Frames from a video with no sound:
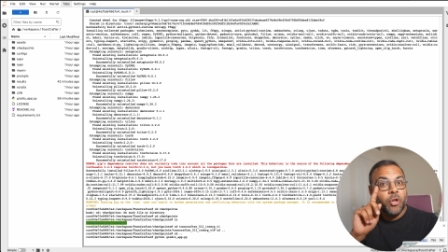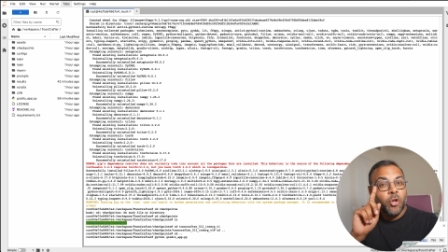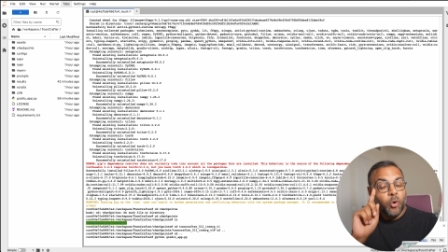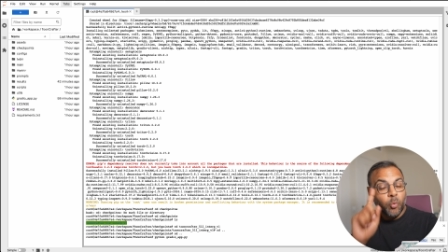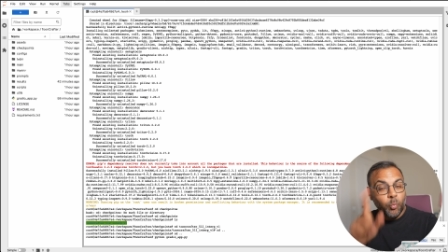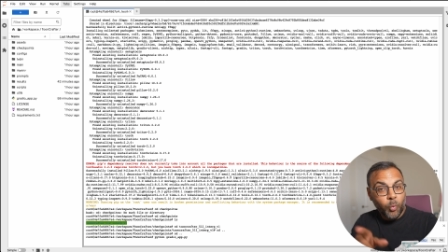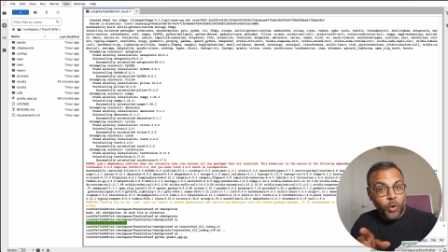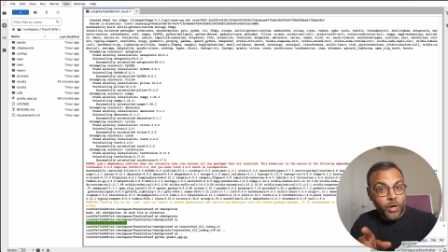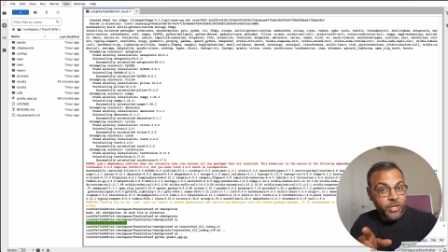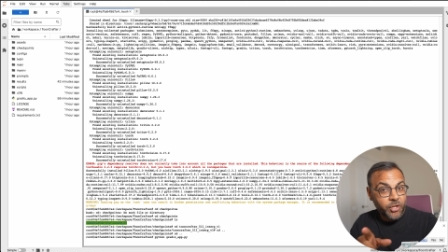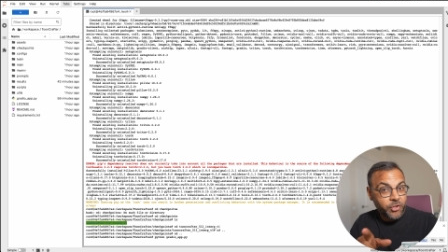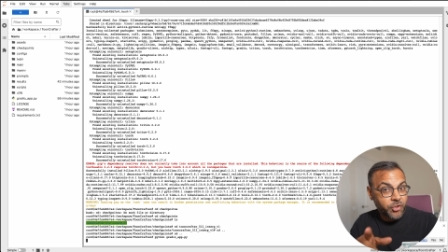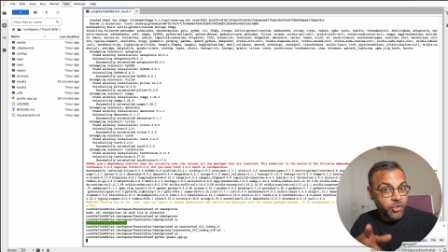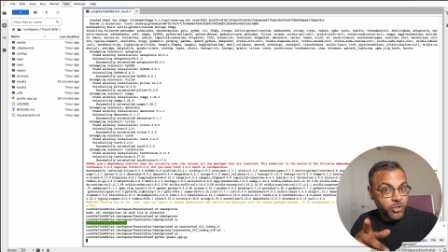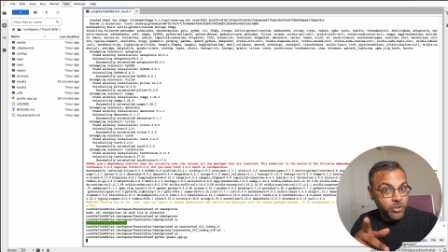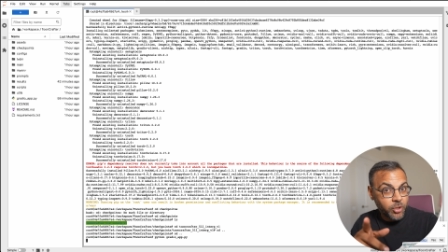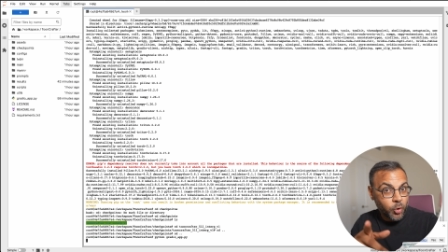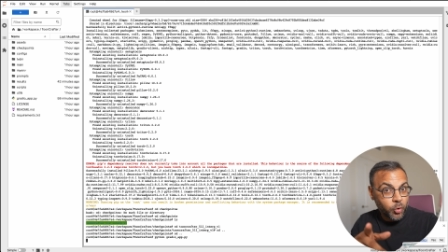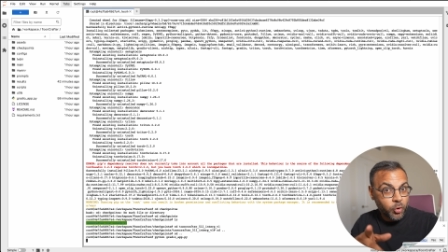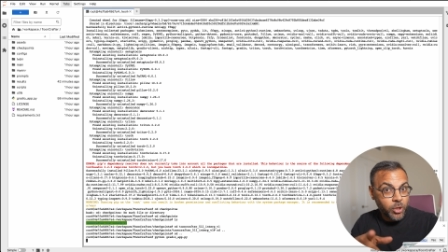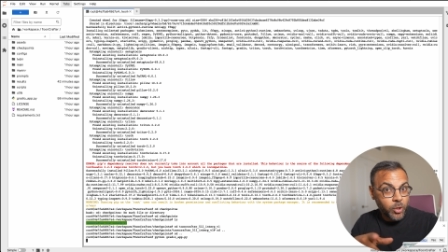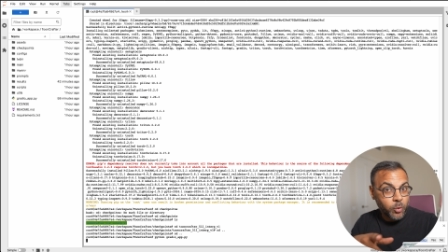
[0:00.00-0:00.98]
One is your
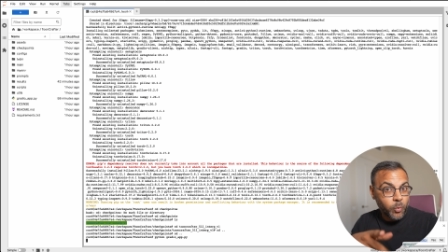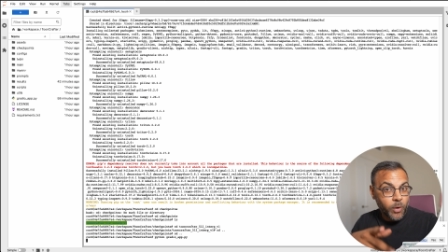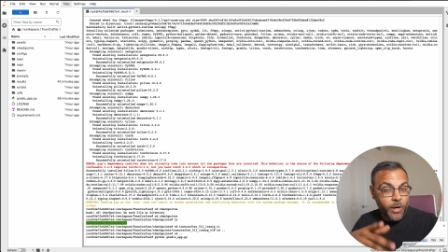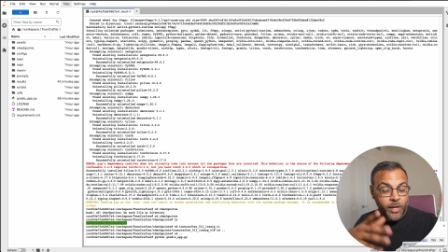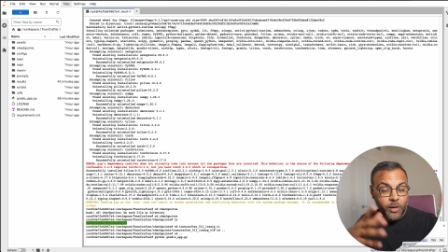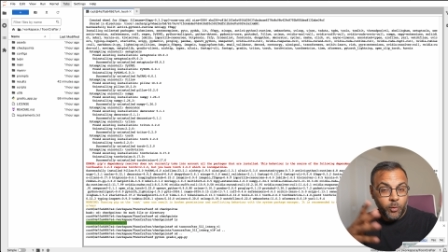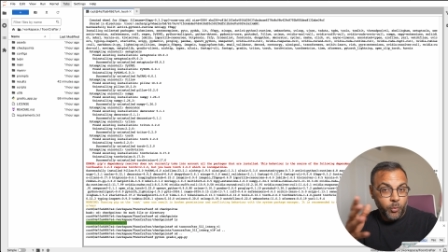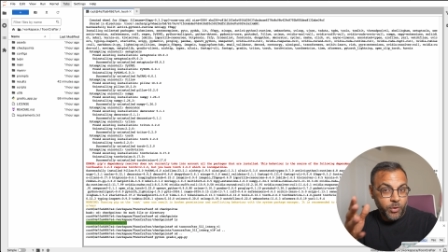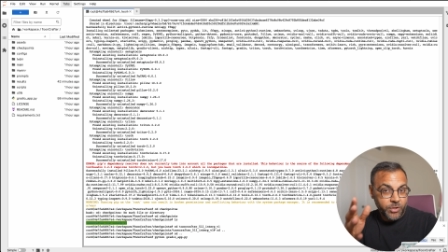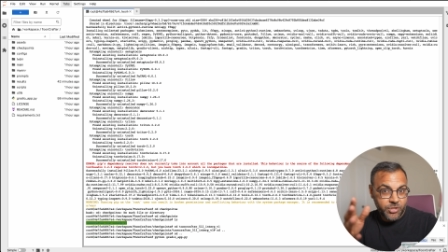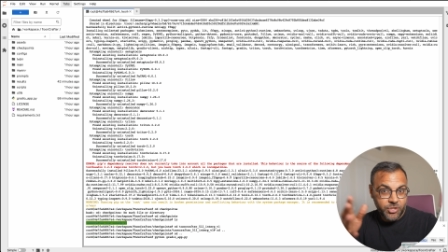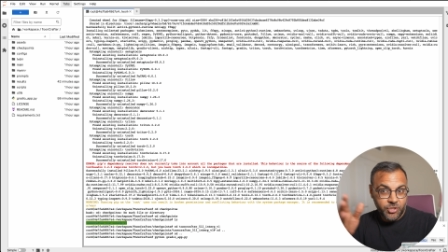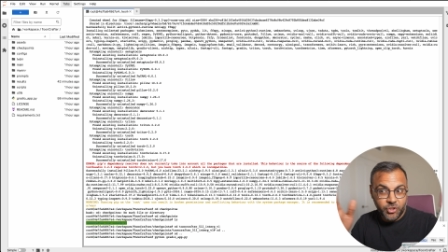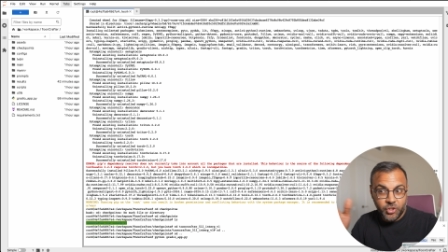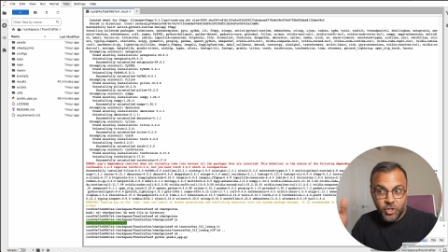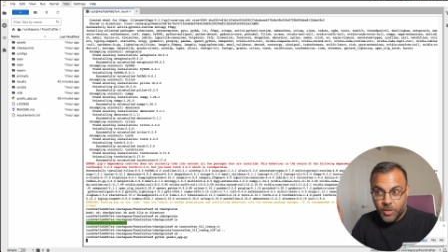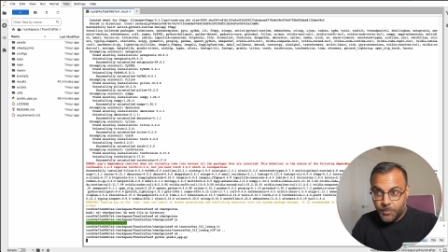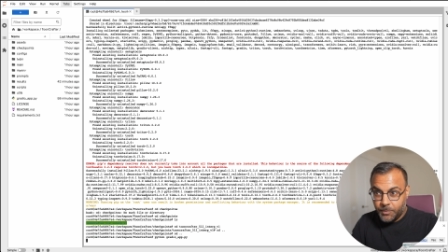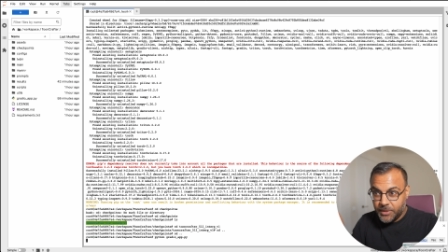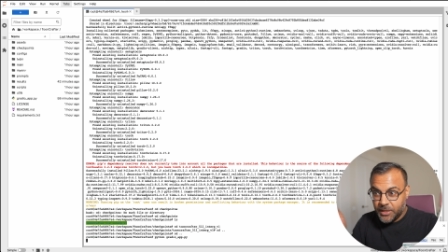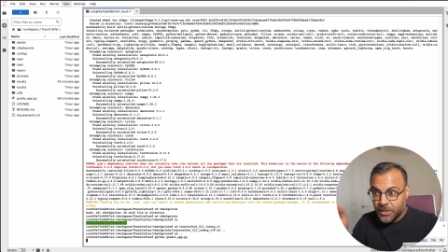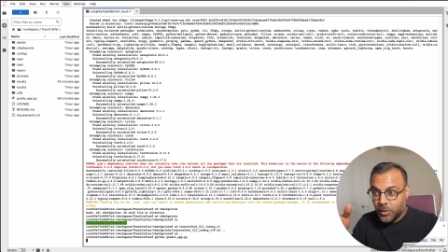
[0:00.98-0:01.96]
local one, which is going
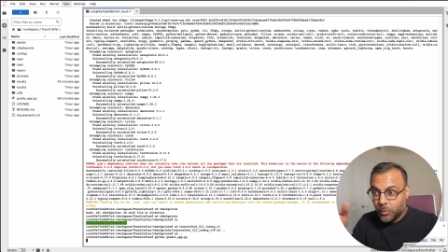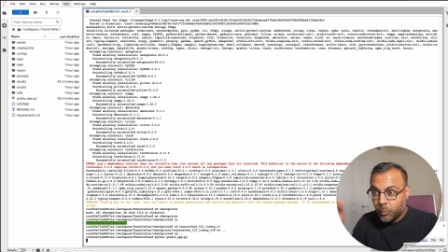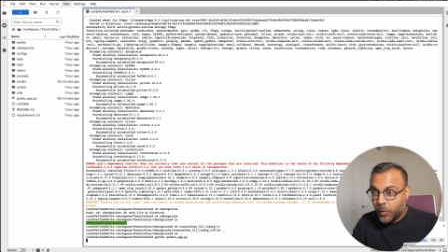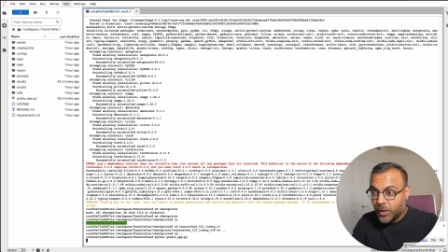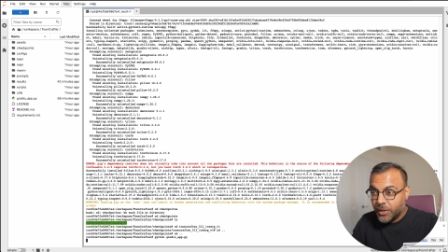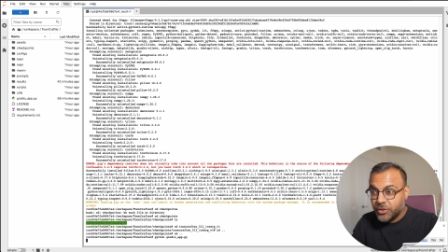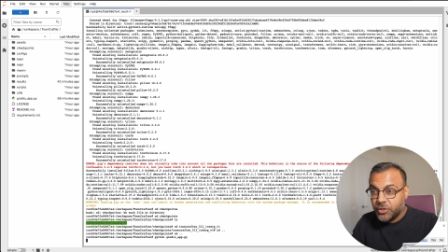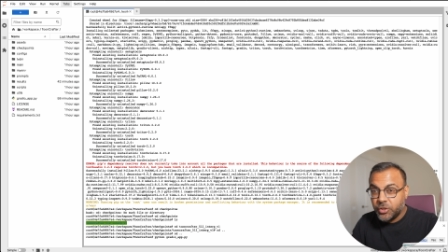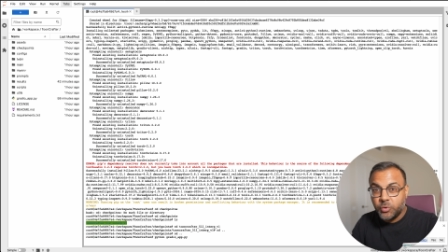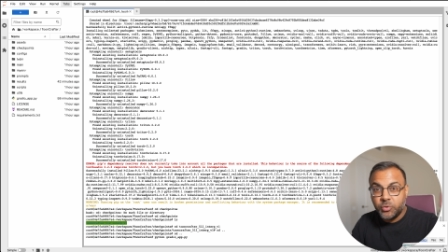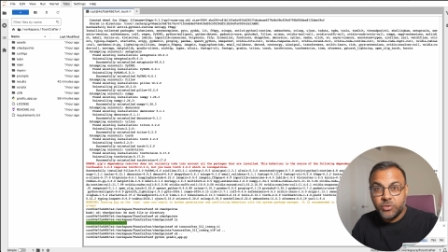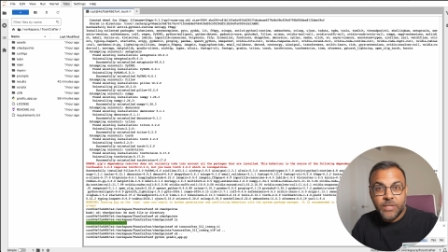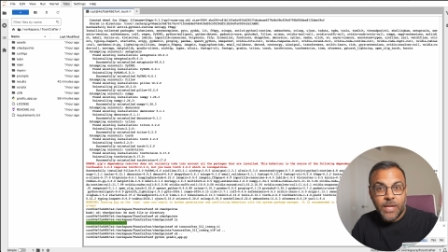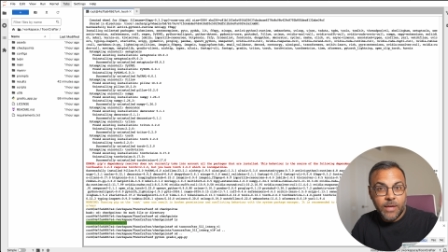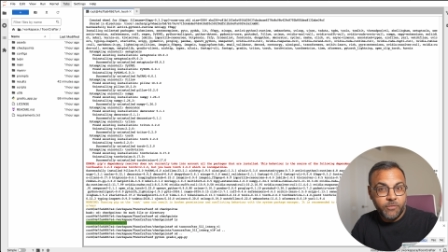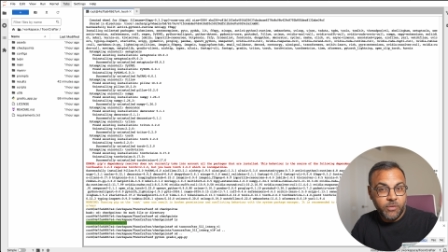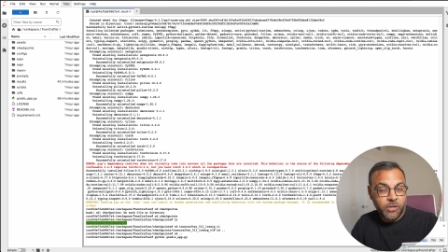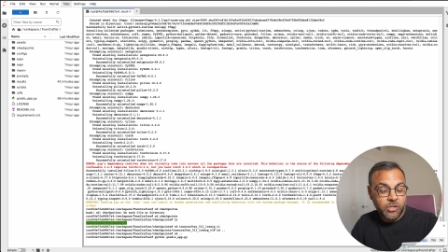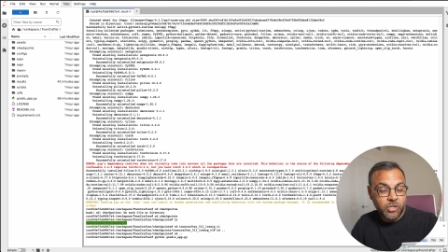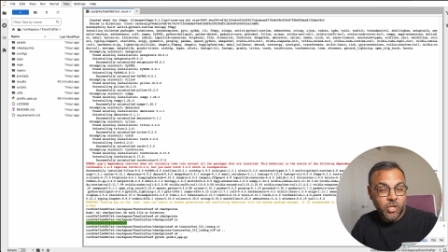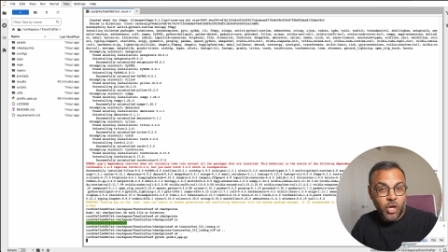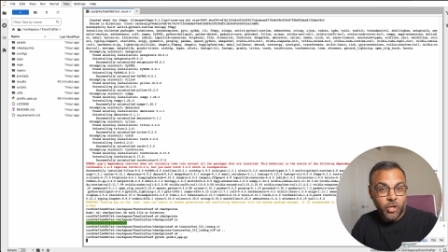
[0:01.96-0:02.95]
to be a
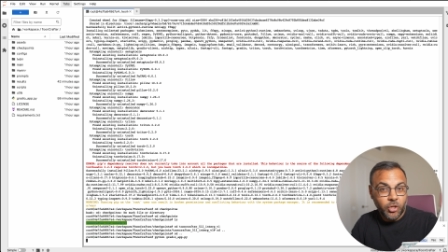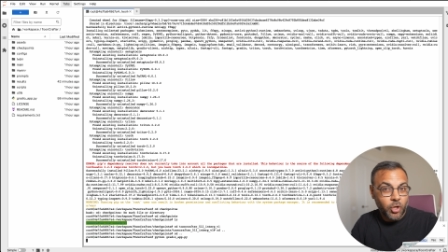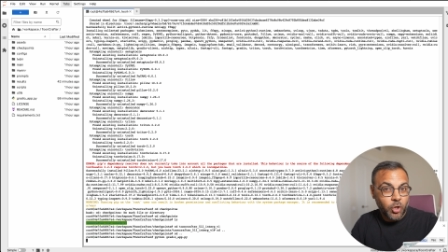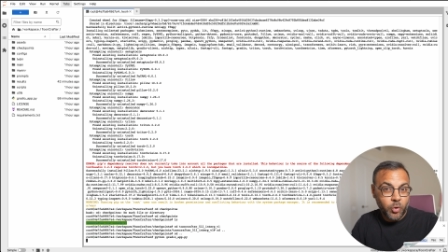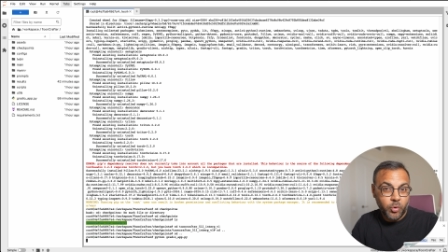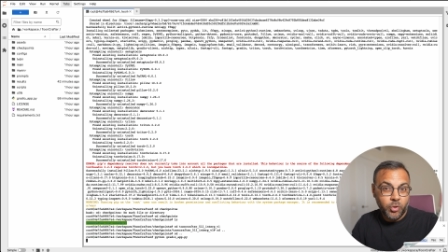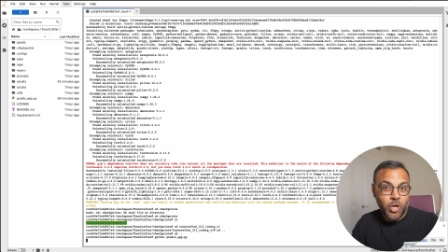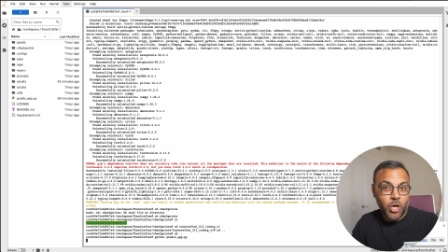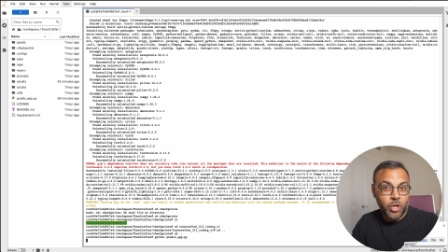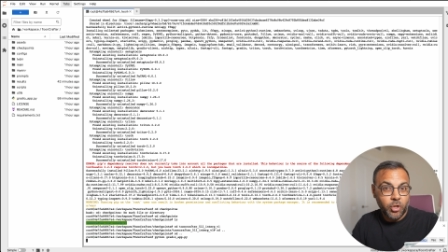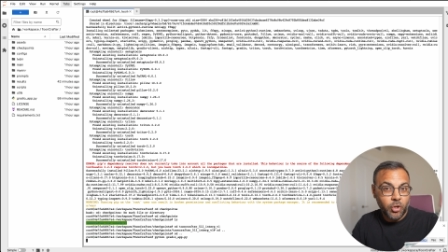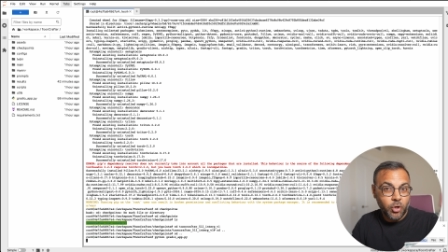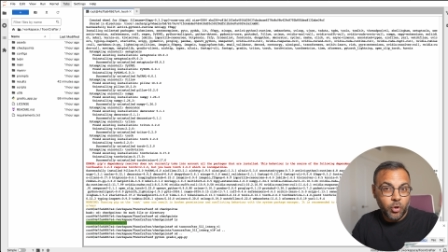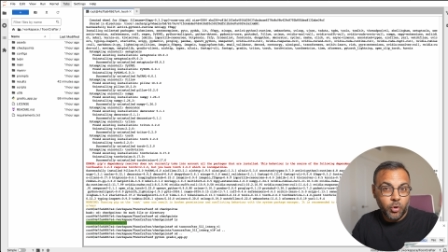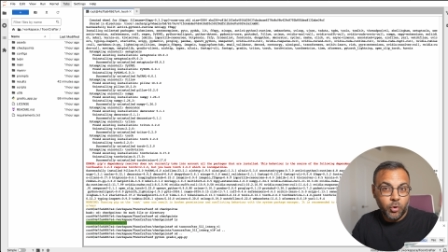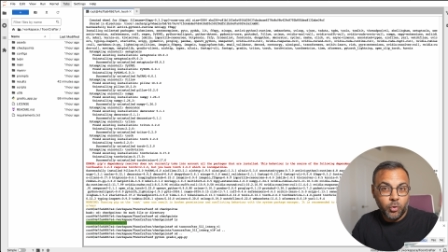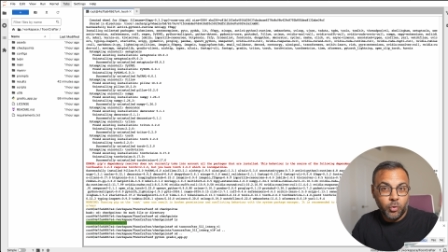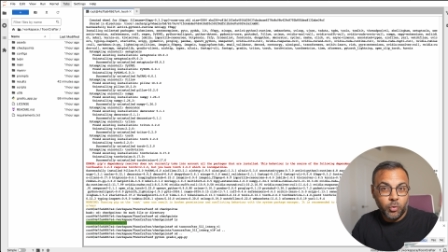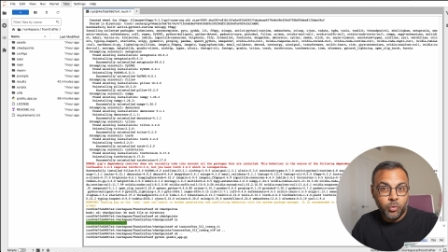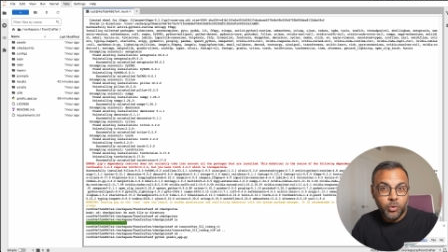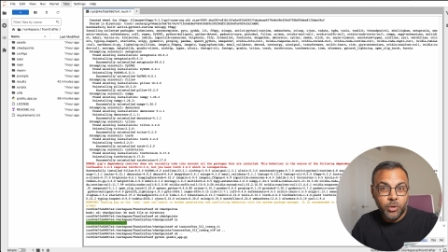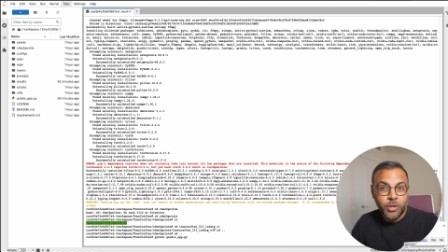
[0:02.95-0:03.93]

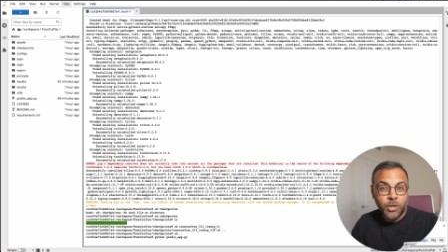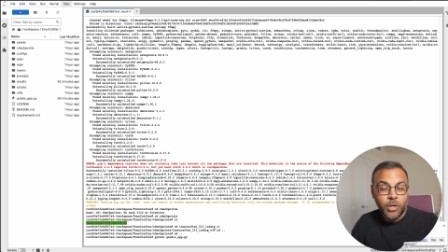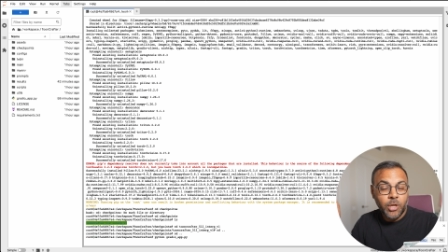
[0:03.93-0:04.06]
127.0.0